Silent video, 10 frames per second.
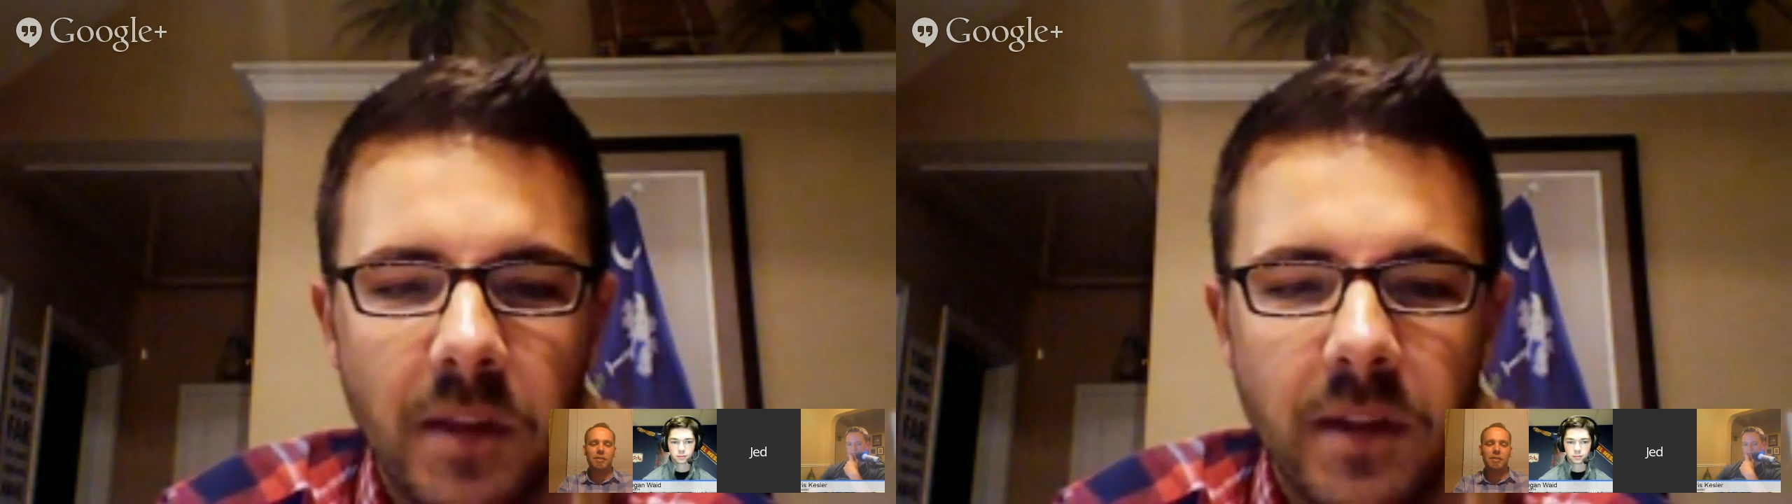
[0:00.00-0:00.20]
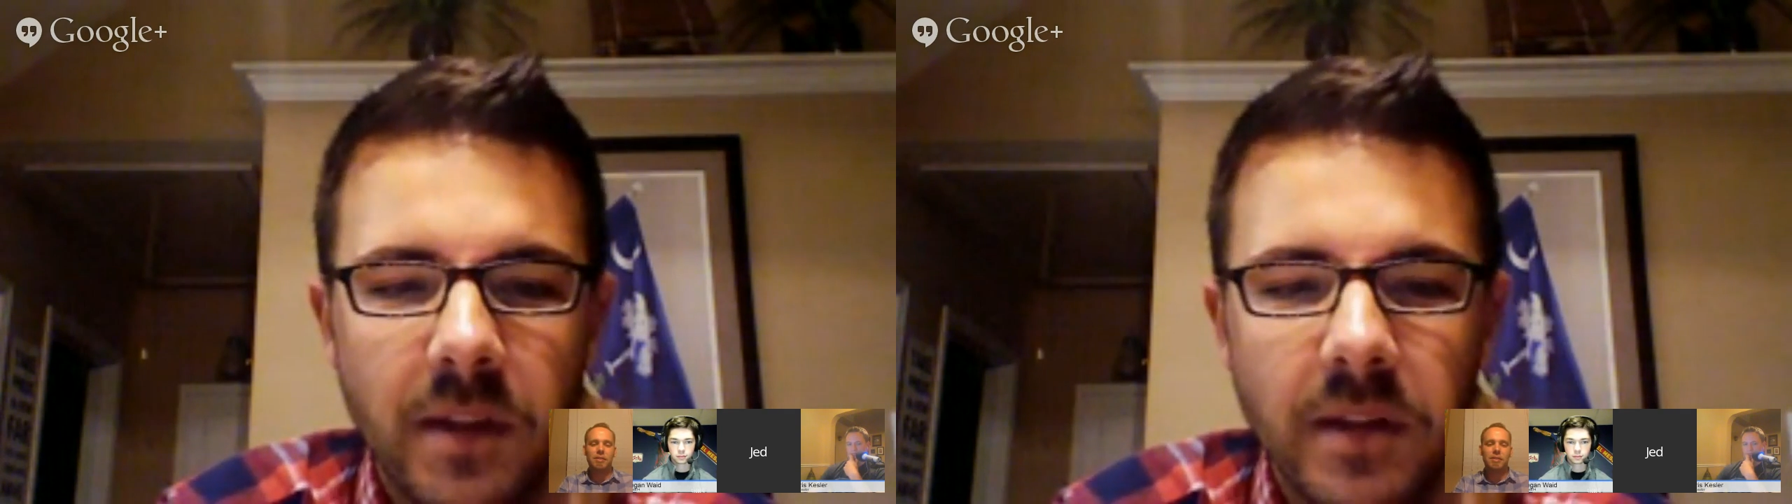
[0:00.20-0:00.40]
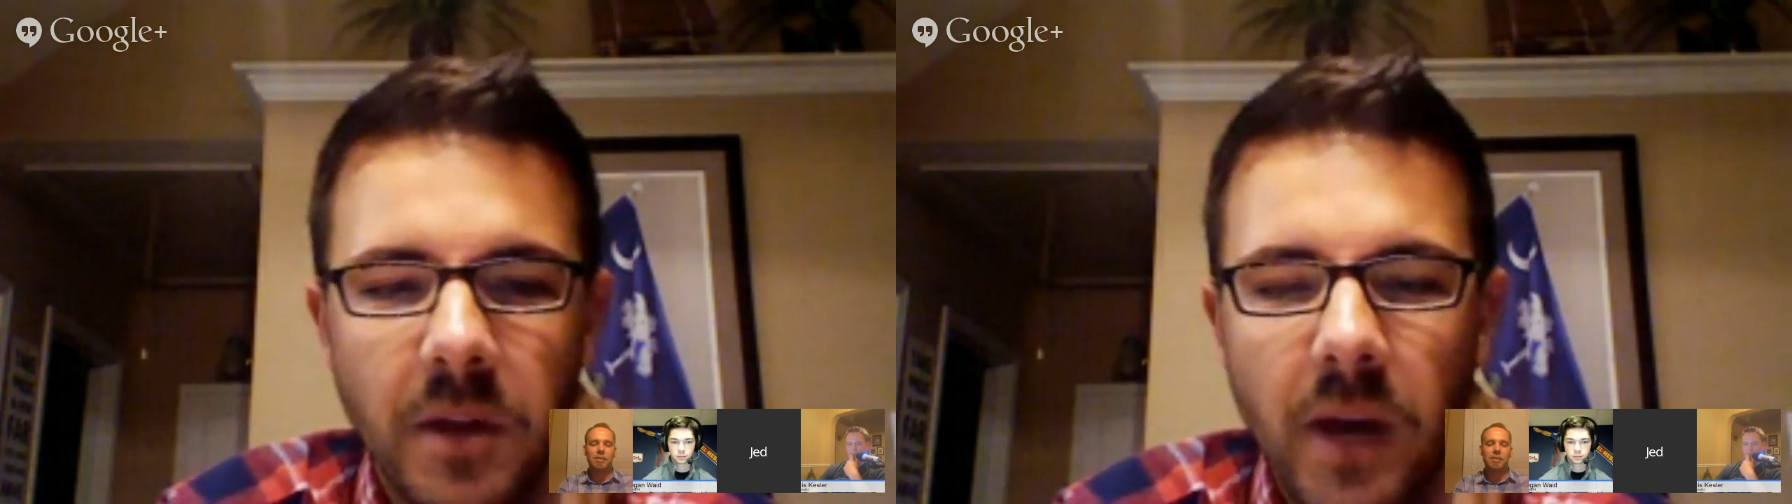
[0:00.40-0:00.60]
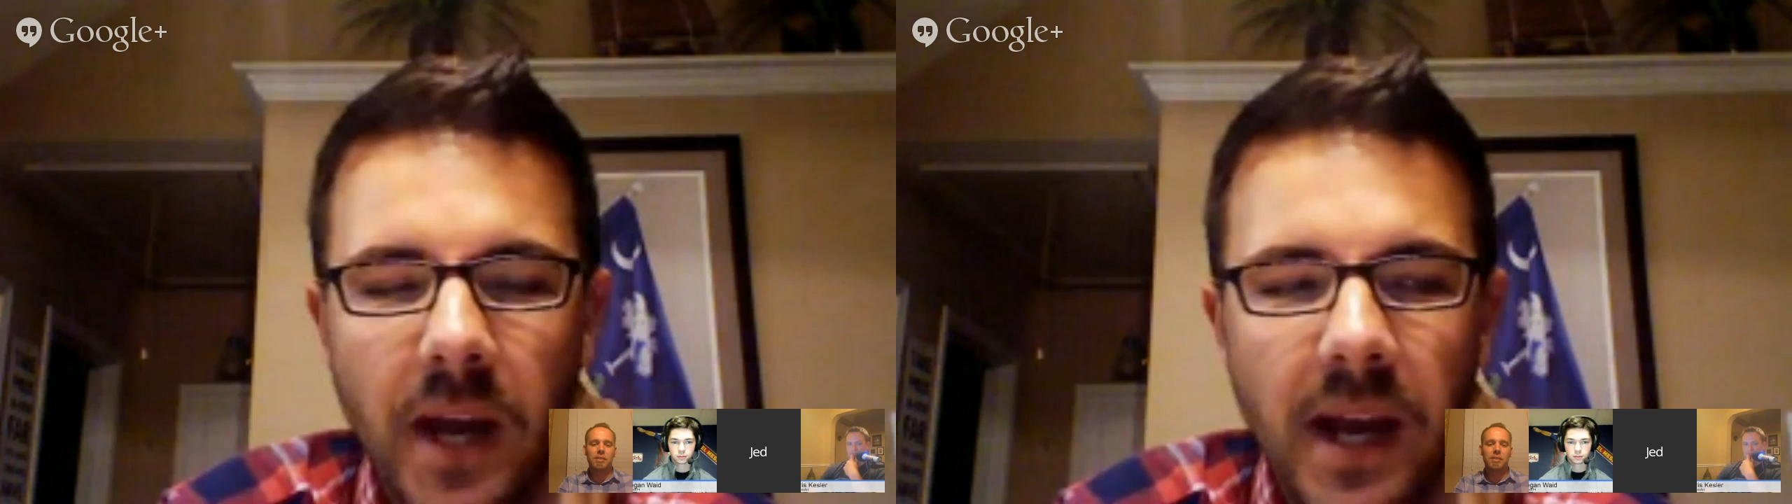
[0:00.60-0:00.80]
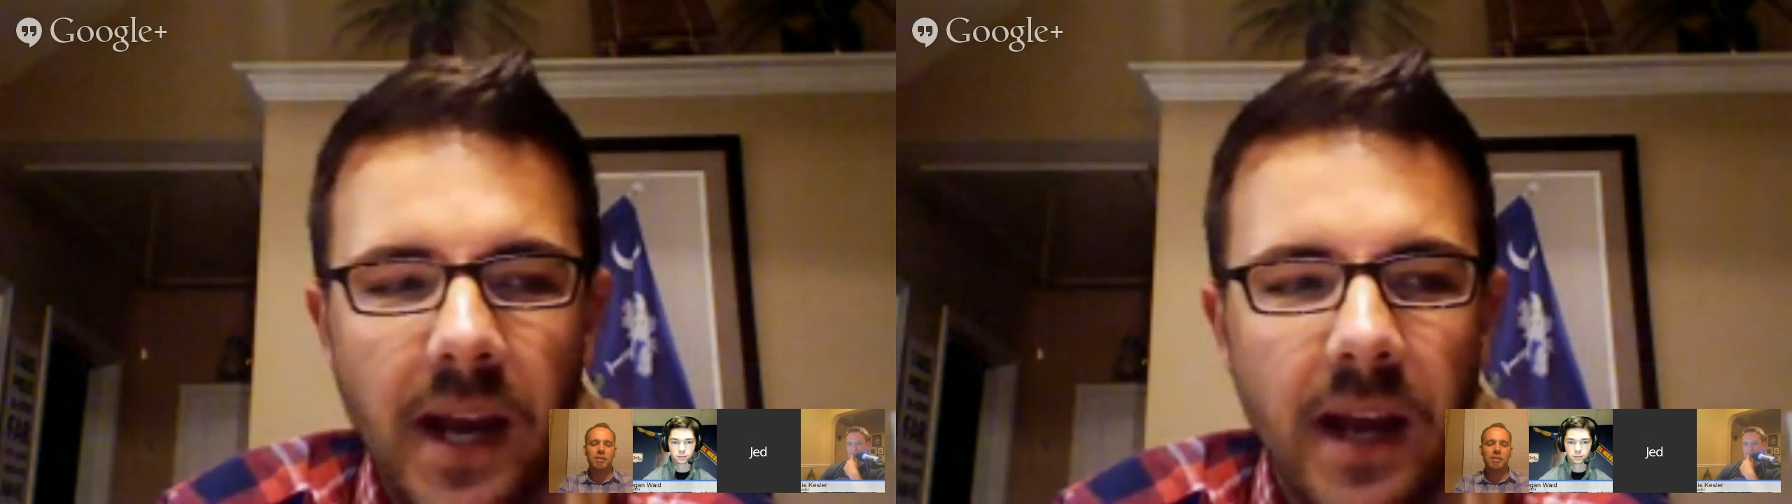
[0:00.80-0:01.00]
that those people
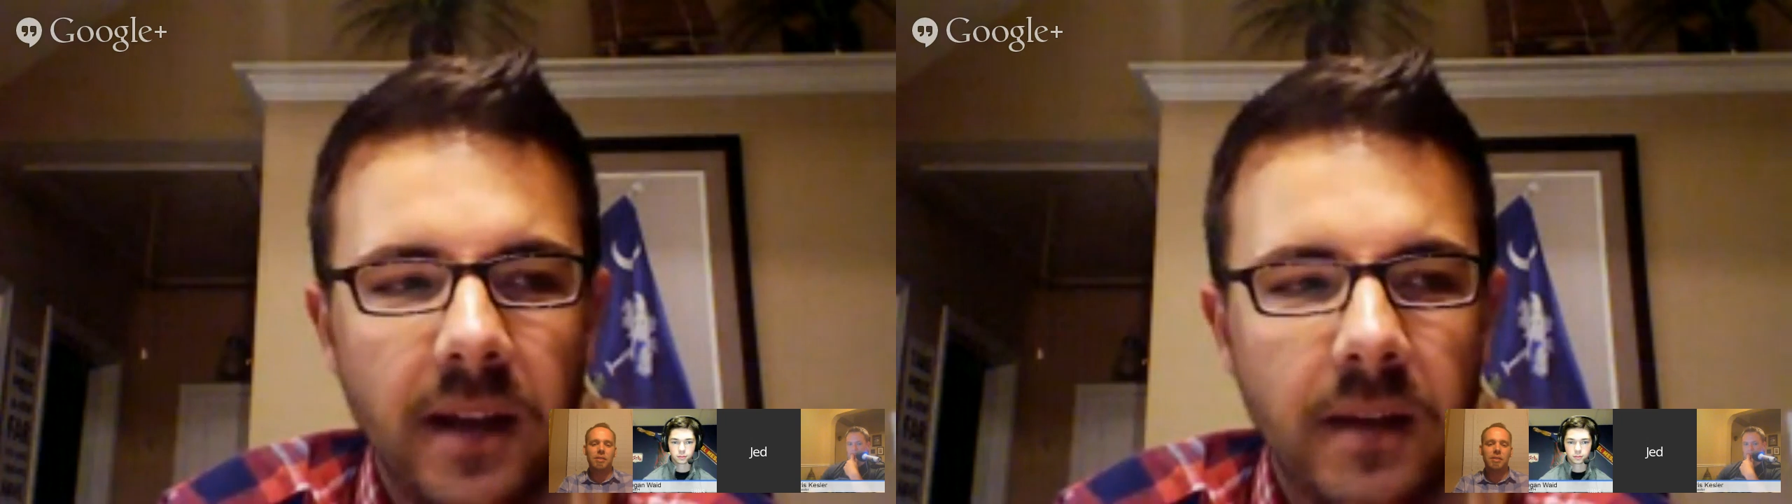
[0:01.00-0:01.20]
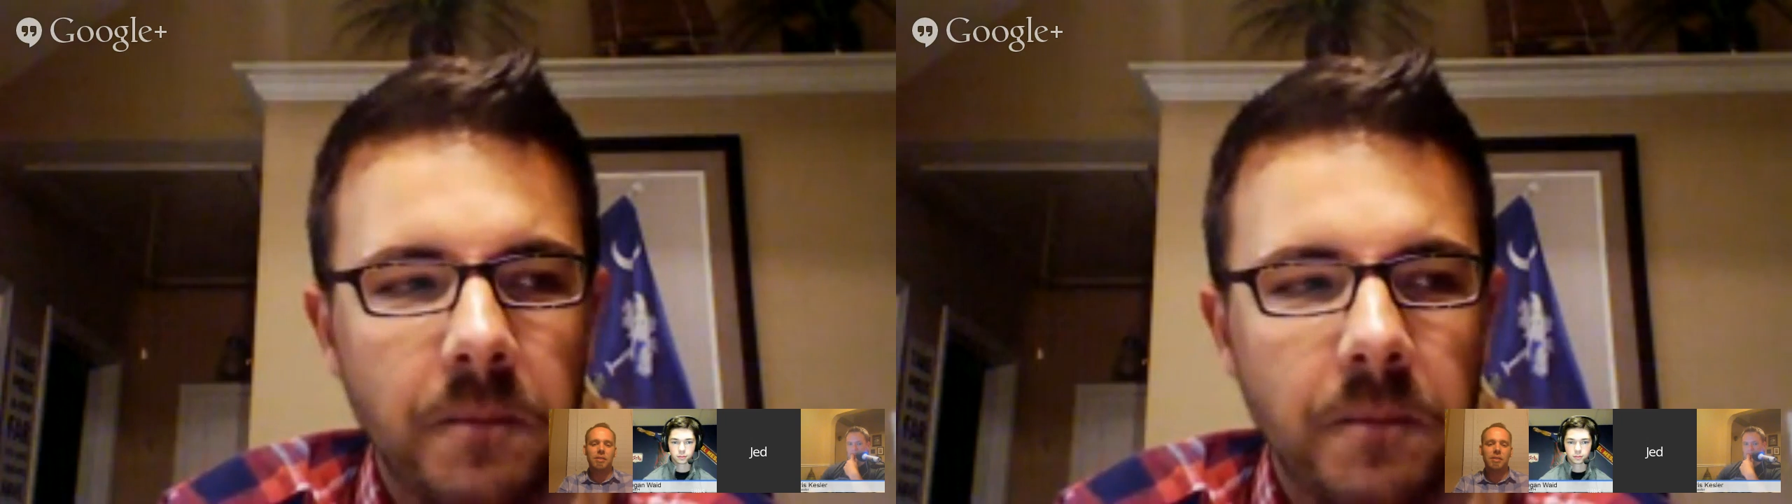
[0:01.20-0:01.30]
had, and